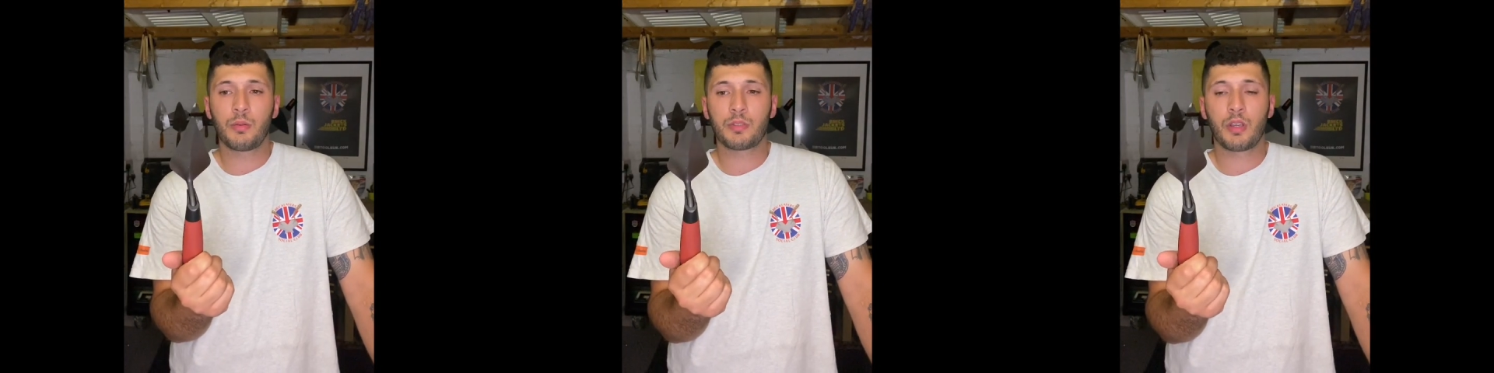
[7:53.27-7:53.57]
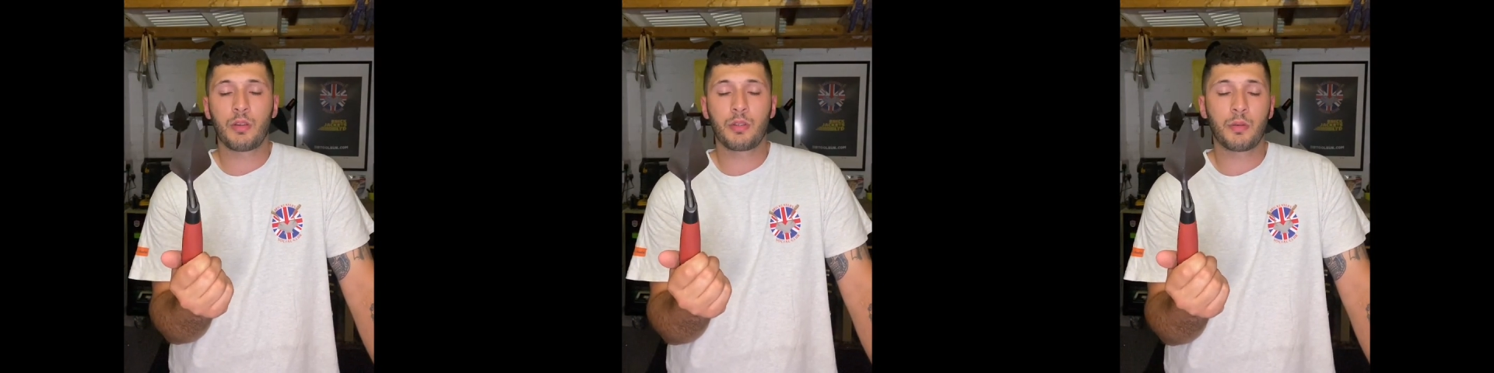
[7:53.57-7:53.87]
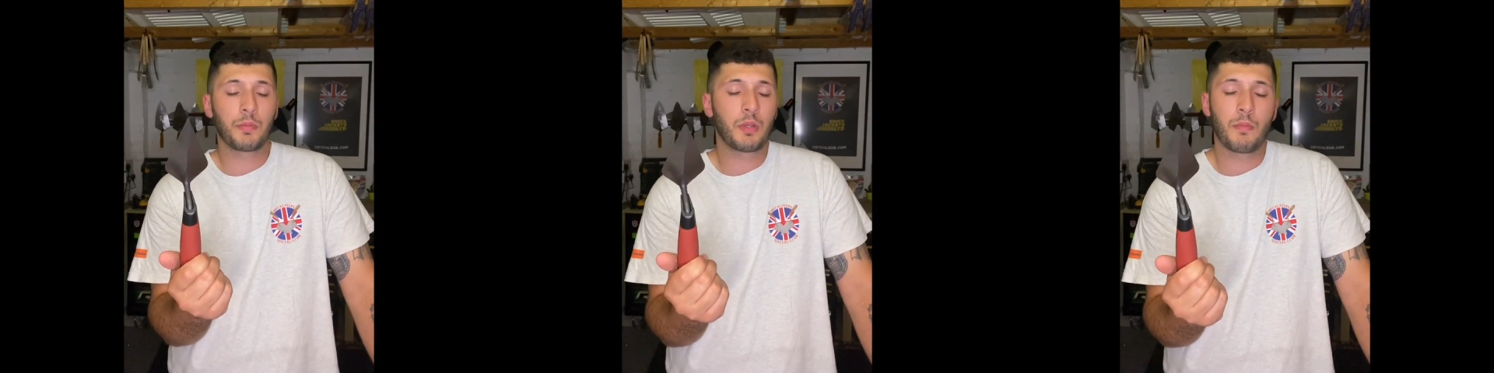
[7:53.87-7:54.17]
So you,
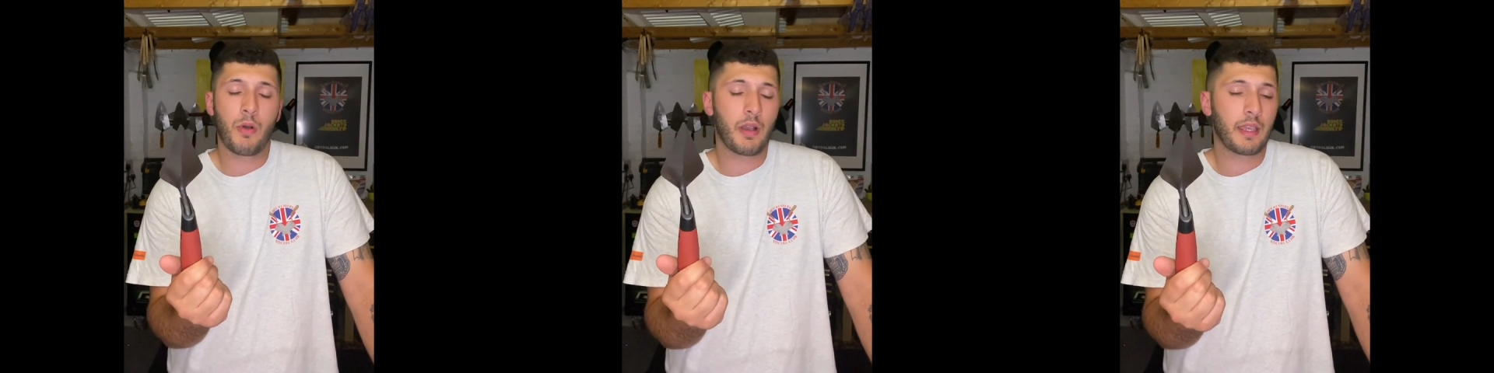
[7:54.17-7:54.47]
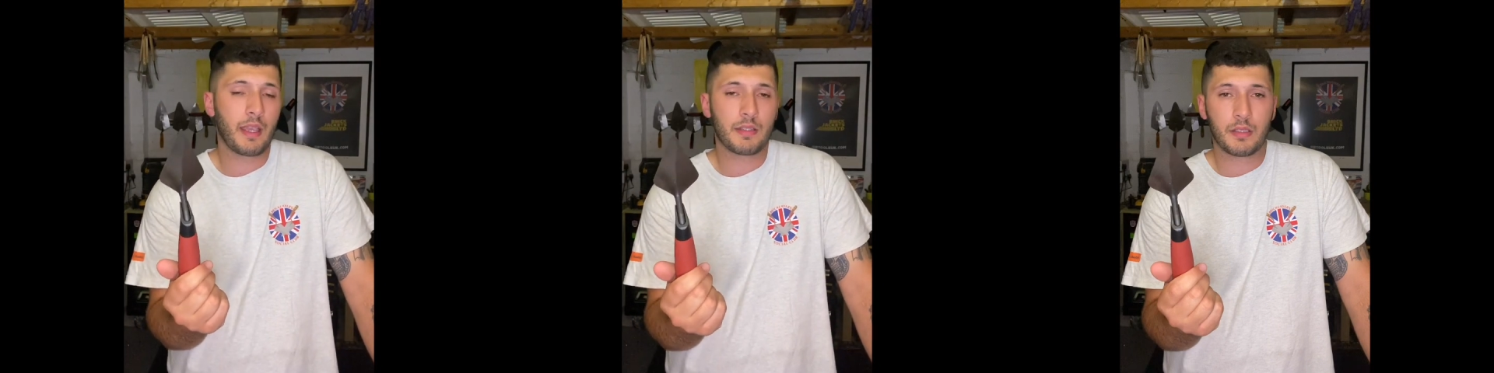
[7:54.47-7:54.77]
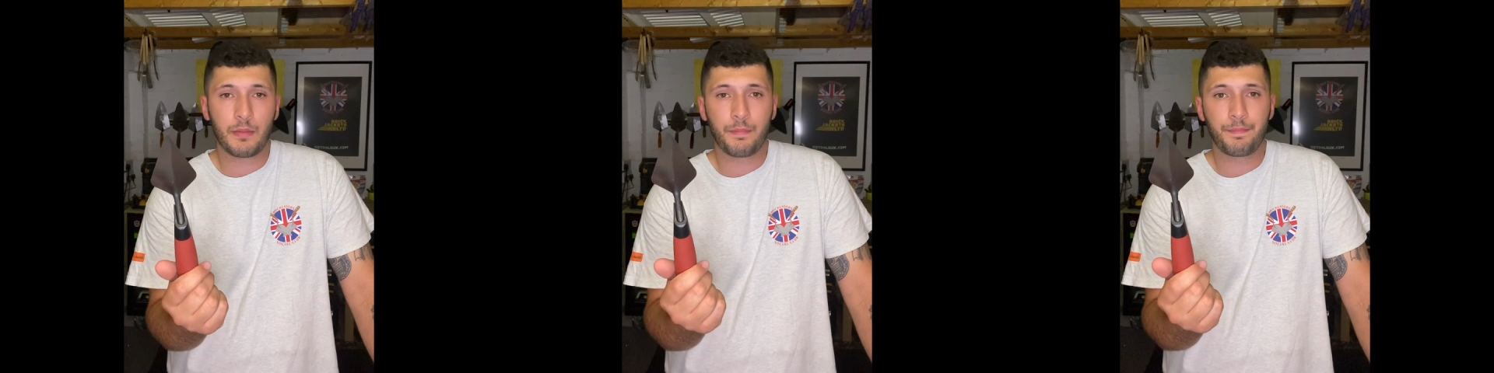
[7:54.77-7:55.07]
you might get
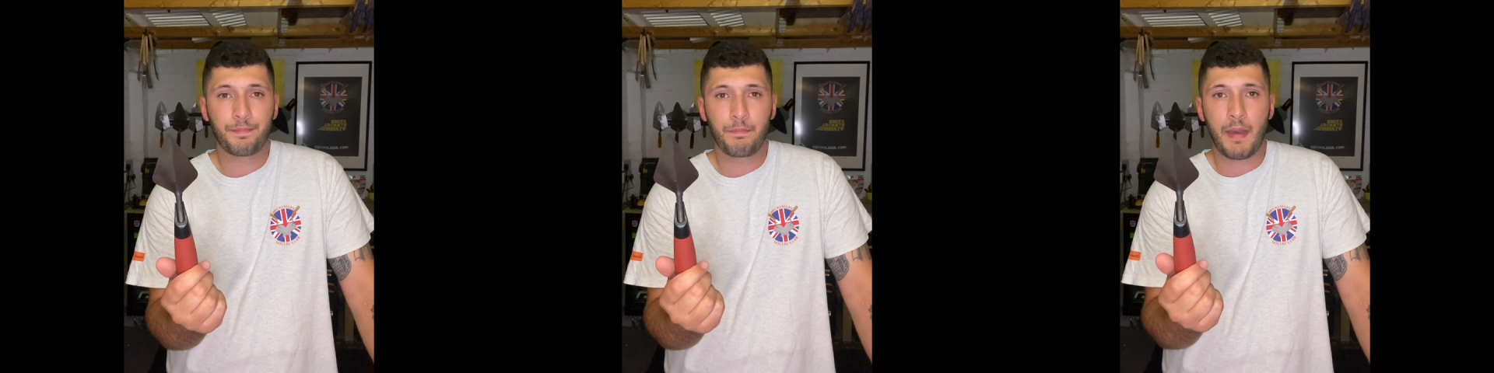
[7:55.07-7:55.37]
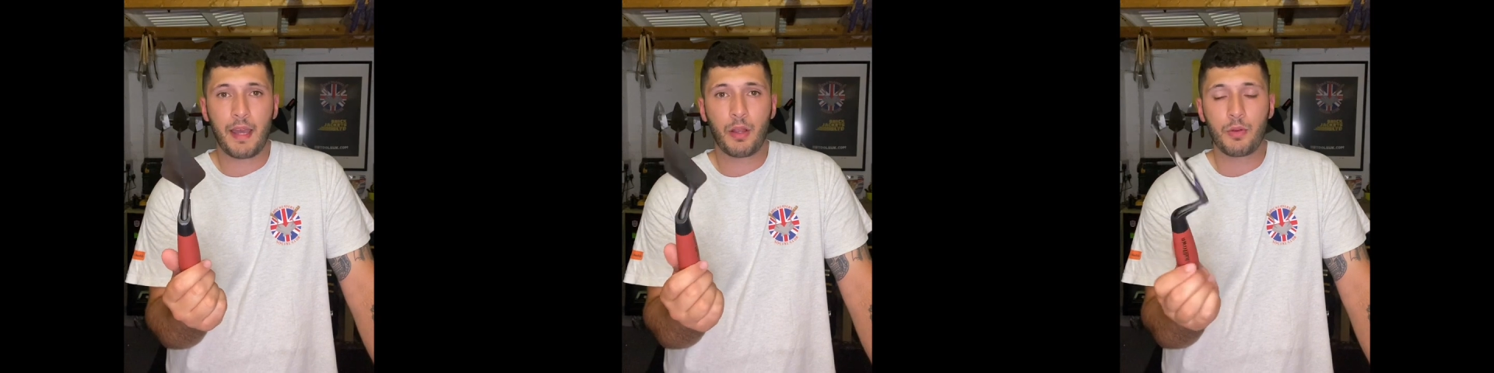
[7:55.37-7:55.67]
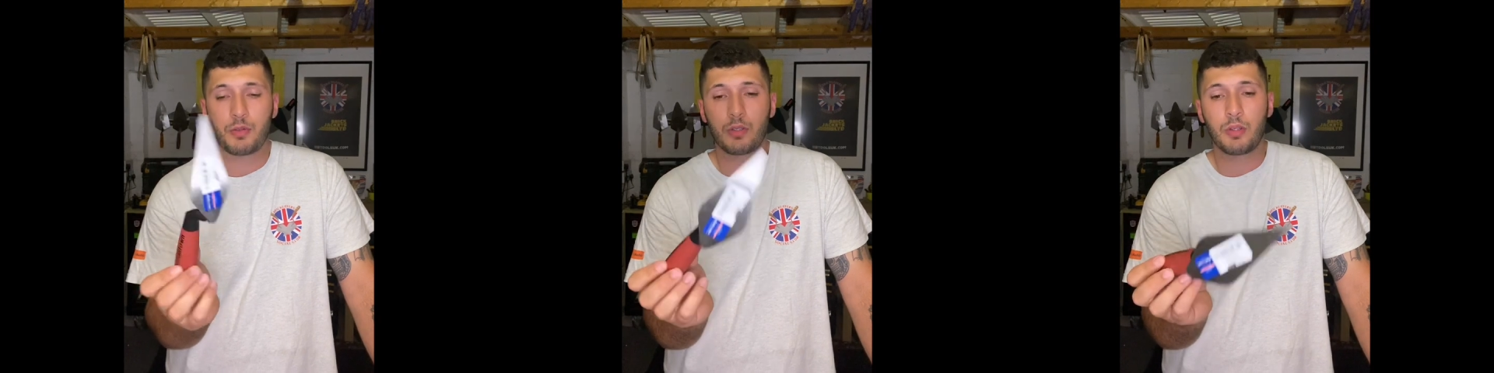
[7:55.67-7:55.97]
some
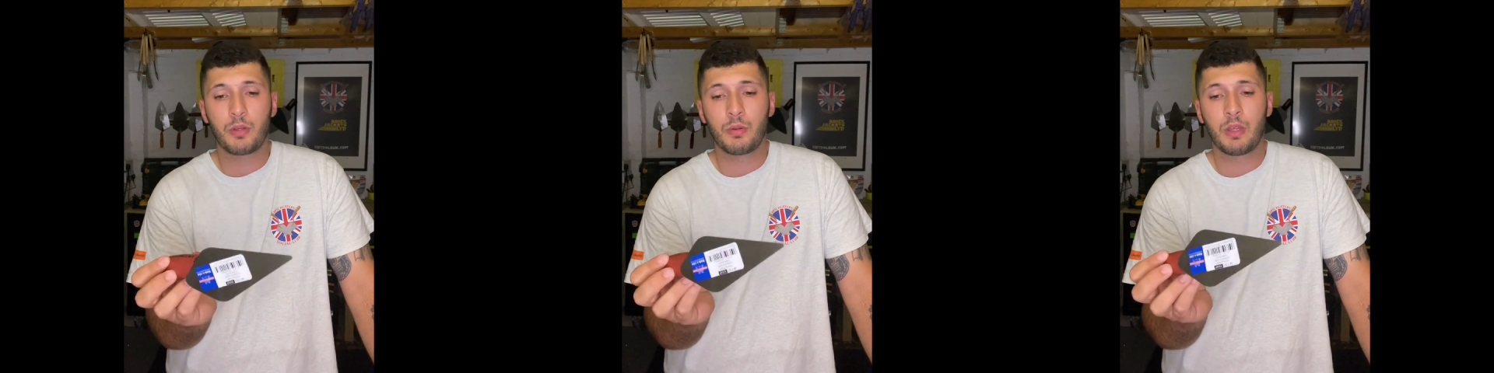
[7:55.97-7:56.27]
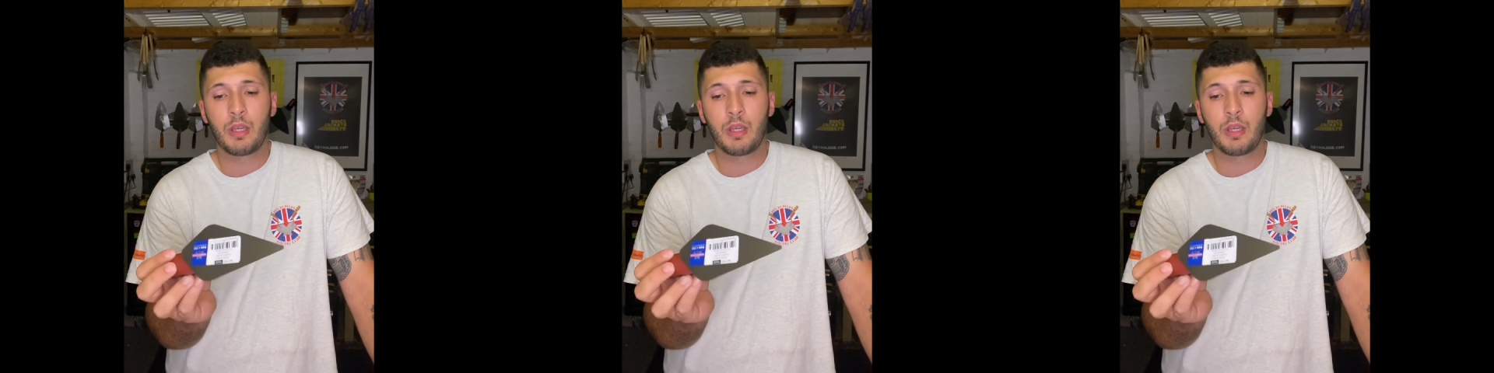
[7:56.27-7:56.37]
manholes to do.